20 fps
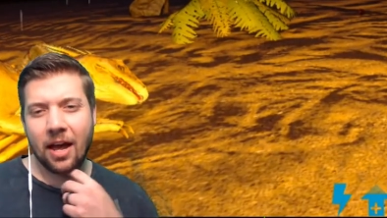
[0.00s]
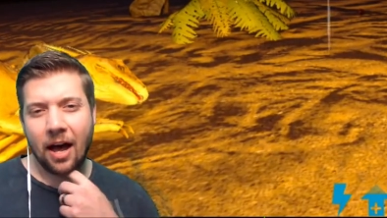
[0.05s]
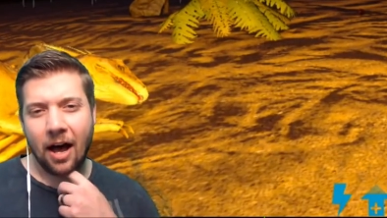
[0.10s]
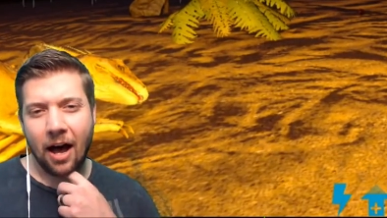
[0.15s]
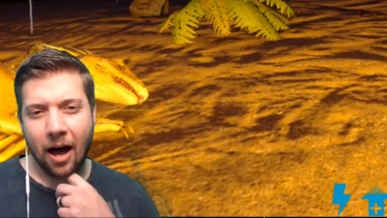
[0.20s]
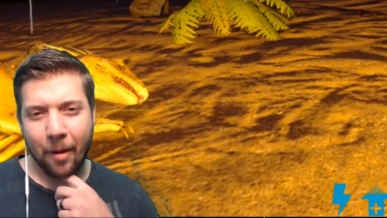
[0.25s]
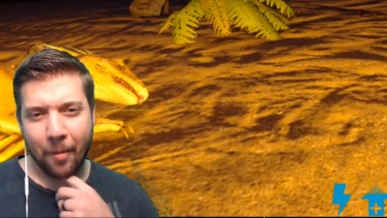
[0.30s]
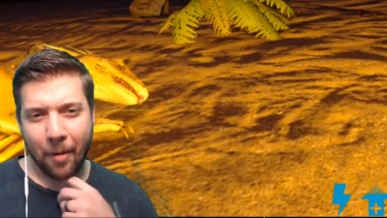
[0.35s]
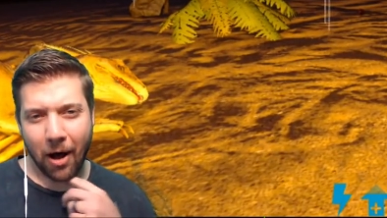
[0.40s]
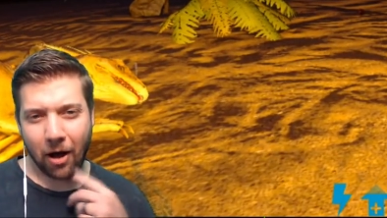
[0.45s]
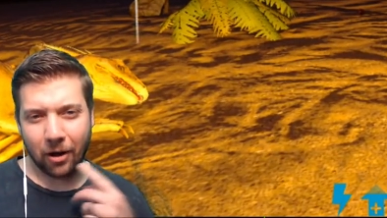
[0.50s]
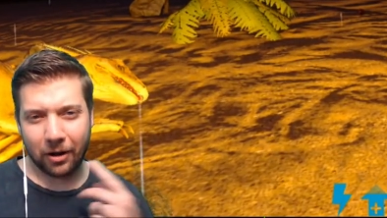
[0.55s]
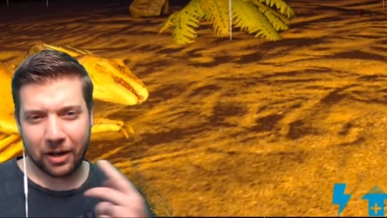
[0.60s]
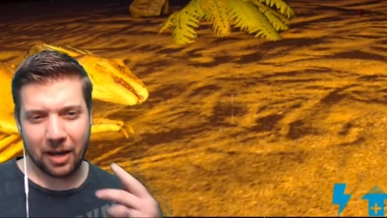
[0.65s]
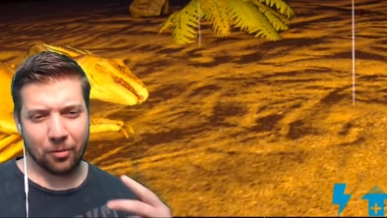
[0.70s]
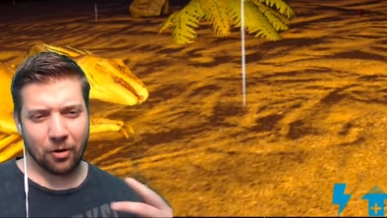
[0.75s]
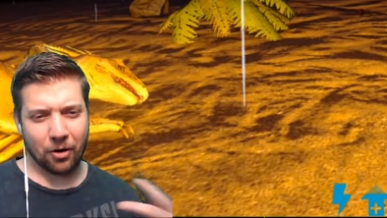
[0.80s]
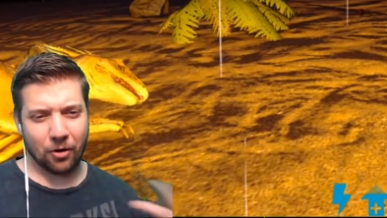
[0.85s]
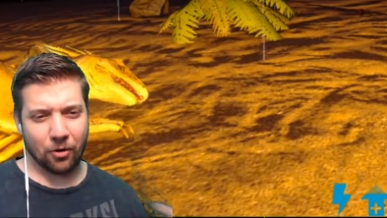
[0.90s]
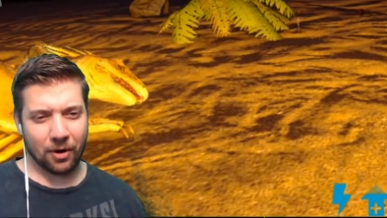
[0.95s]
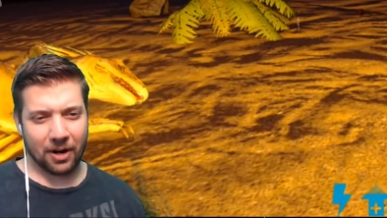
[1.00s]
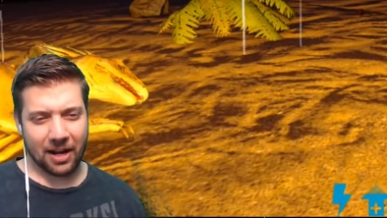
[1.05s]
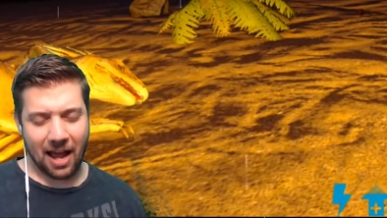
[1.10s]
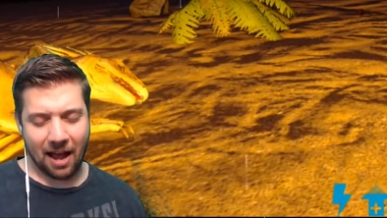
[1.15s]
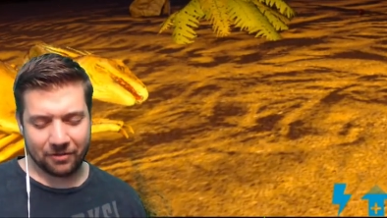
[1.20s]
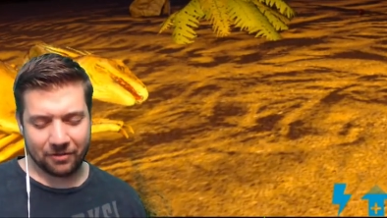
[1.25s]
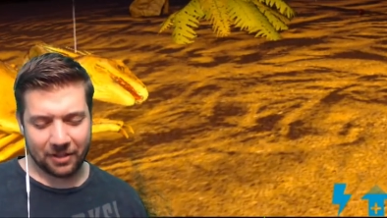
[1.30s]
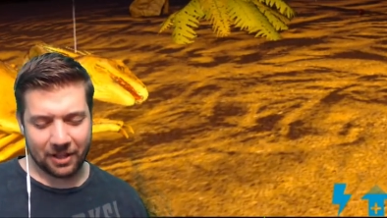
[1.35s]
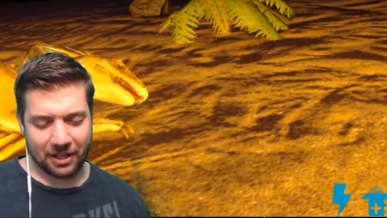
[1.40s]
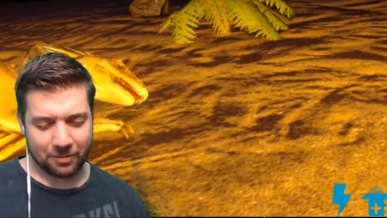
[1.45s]
I'll keep recording
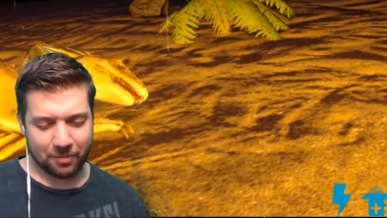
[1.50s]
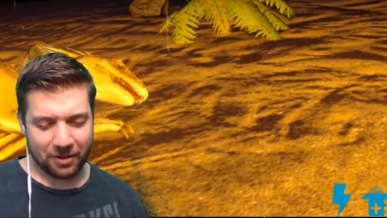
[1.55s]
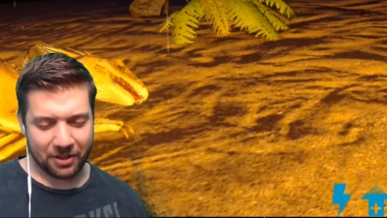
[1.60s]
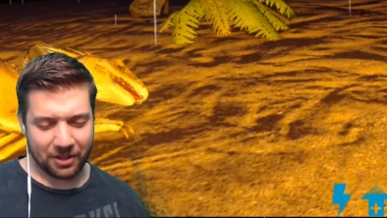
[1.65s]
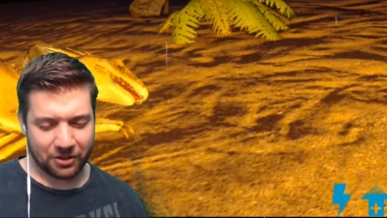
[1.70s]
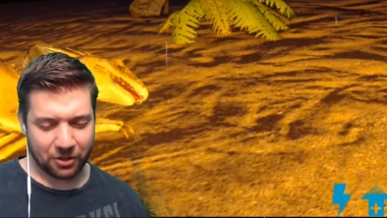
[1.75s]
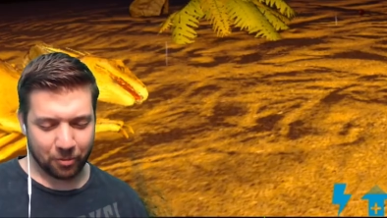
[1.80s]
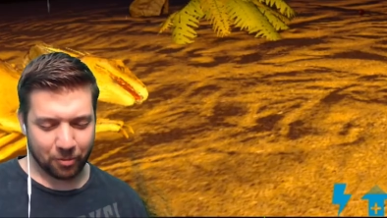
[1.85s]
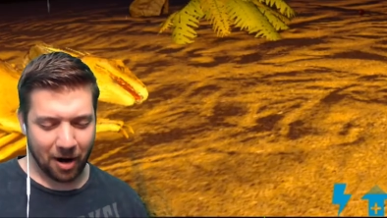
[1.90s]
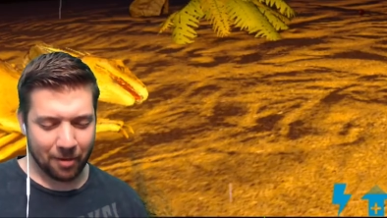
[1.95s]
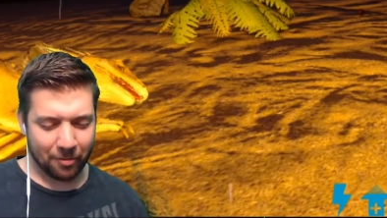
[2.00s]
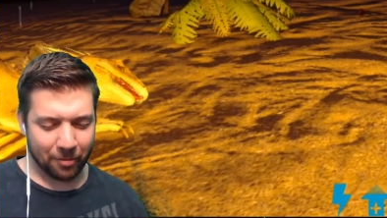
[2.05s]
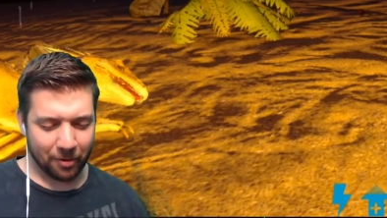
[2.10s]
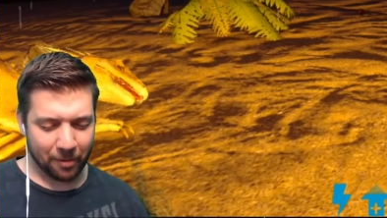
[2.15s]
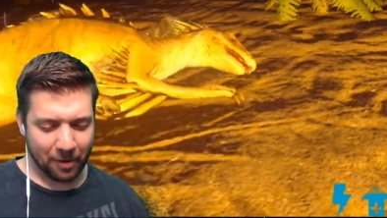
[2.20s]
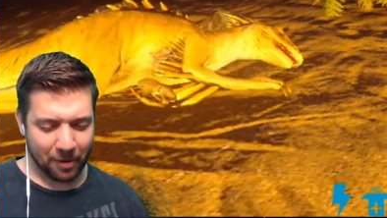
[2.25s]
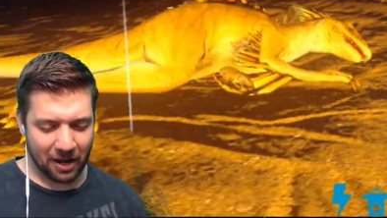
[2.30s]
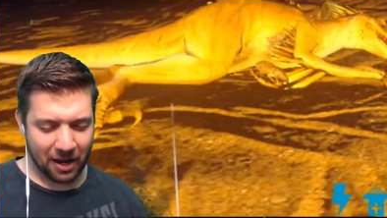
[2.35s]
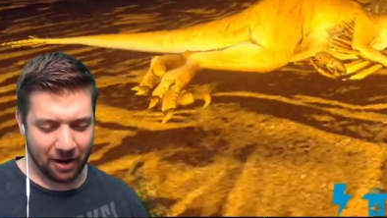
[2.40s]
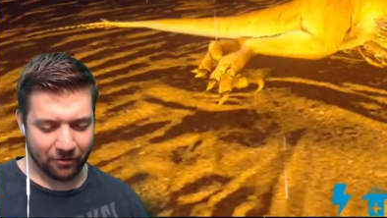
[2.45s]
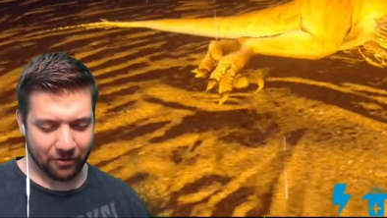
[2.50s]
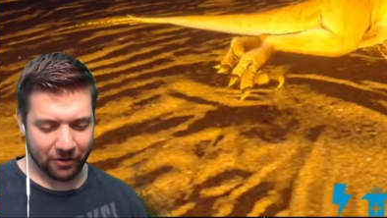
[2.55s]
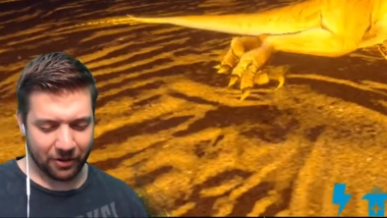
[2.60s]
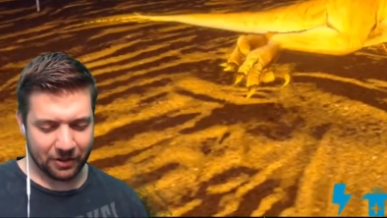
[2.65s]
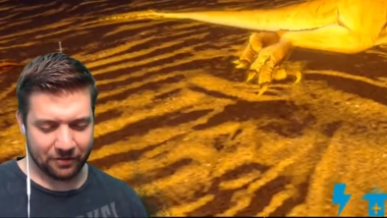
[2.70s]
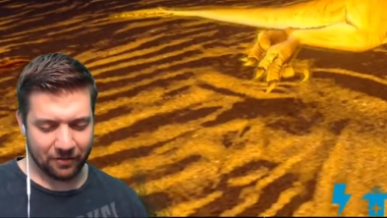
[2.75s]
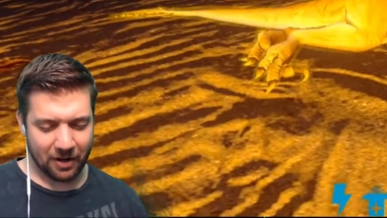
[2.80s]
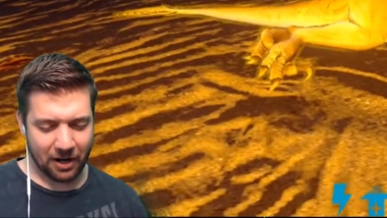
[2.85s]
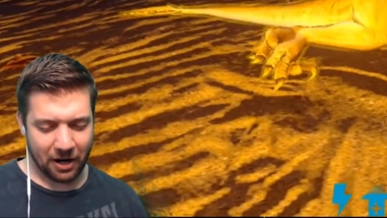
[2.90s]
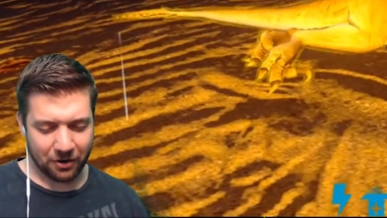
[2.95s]
after this, but this will probably be it for
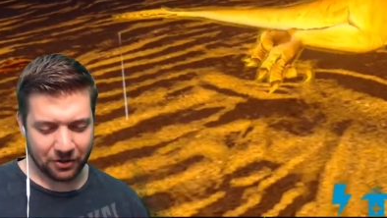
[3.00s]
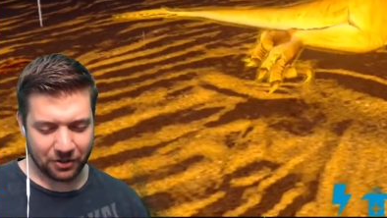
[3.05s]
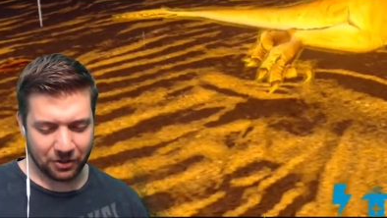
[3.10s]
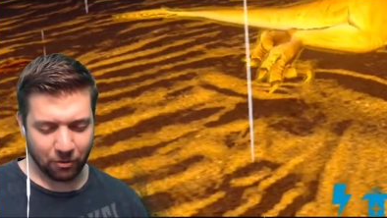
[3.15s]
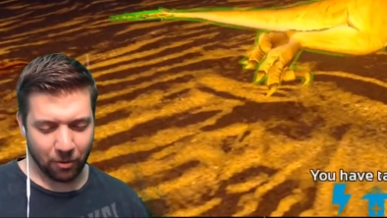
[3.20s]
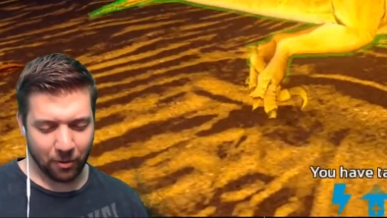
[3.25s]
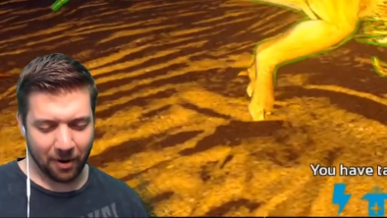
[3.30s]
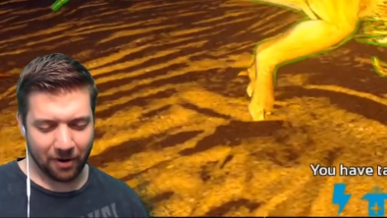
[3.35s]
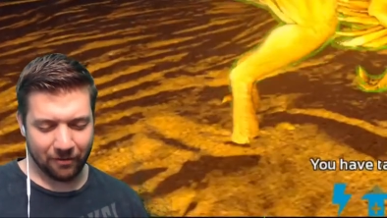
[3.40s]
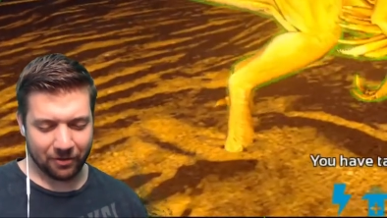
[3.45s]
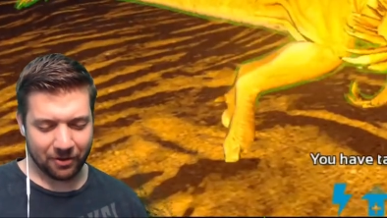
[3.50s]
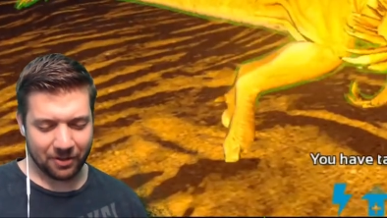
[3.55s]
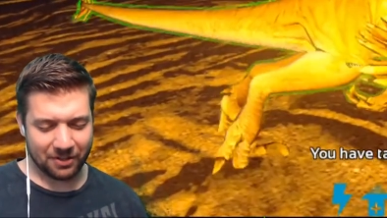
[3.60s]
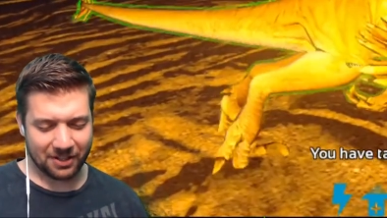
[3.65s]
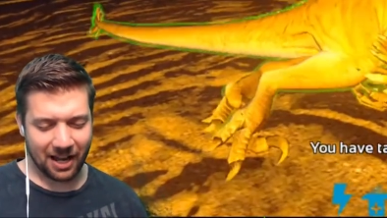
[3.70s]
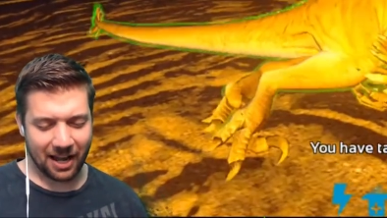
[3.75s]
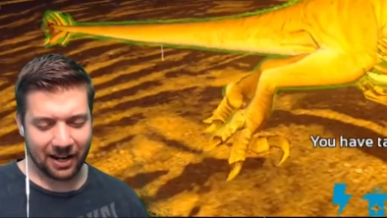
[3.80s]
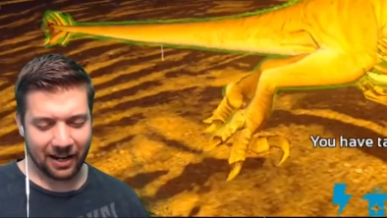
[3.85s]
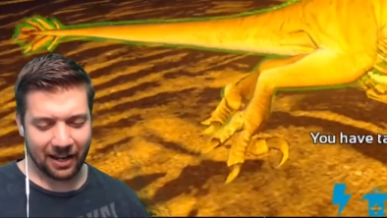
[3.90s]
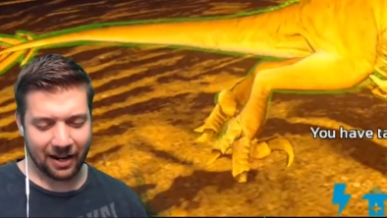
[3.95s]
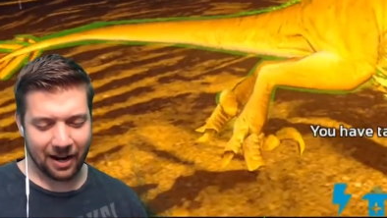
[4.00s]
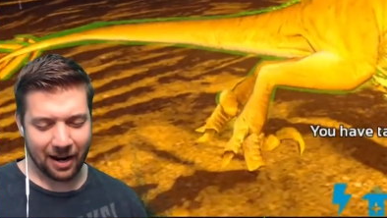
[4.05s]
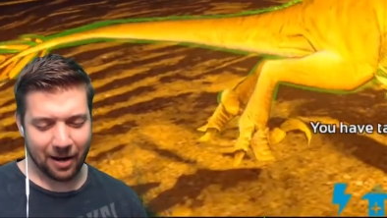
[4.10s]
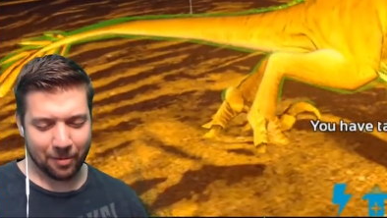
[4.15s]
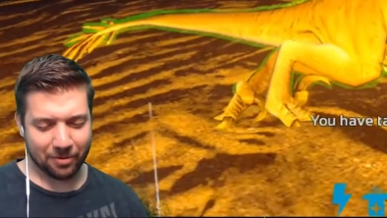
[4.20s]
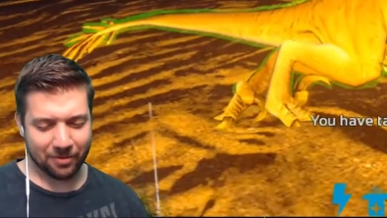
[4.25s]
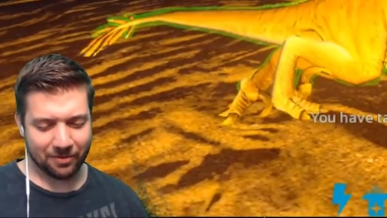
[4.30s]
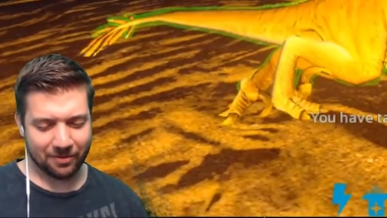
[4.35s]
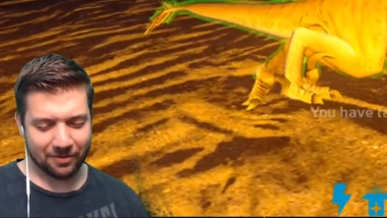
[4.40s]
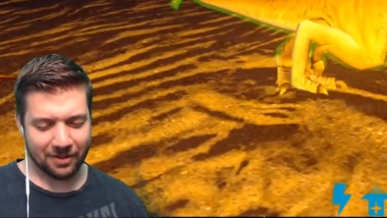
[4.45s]
this video. So we'll wait for this guy to get
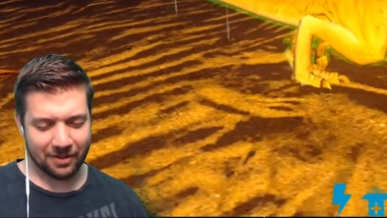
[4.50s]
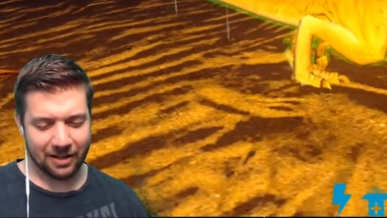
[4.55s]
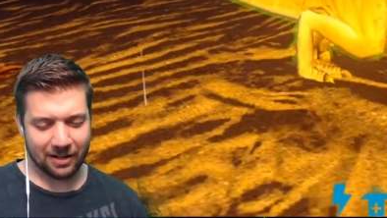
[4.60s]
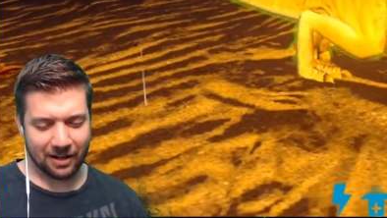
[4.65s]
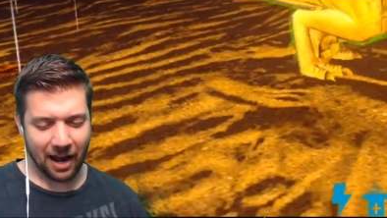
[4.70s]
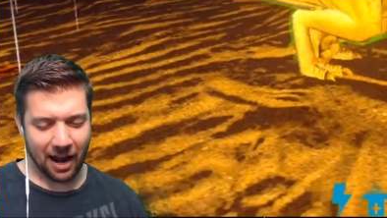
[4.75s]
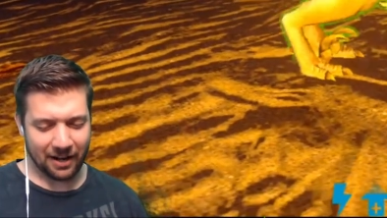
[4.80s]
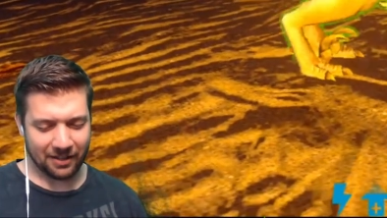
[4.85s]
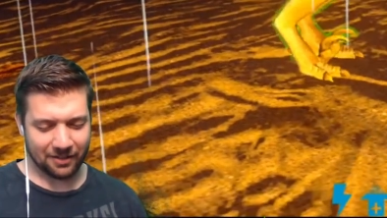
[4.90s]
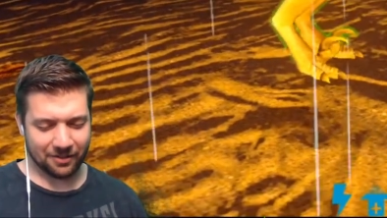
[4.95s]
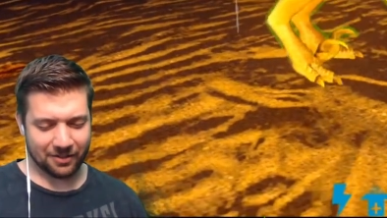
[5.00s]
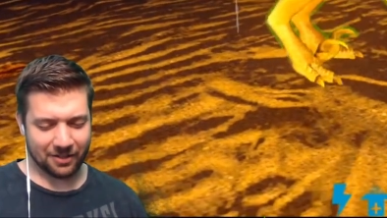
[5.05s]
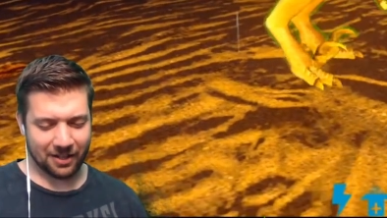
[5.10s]
up. Nice.